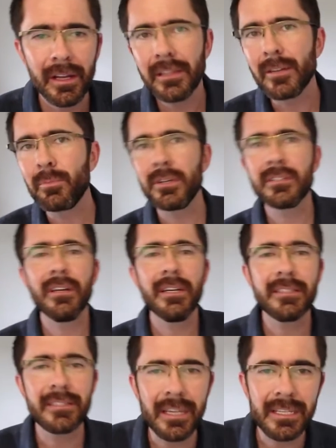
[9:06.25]
the precise
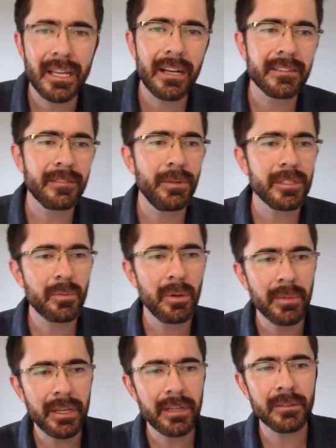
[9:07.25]
details of what's
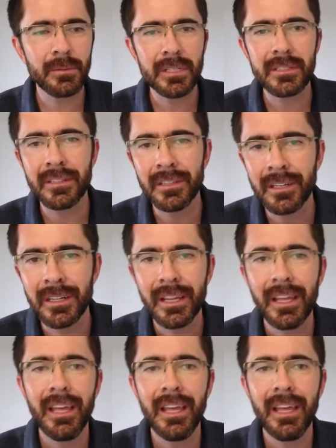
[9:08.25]
permitted or what's not,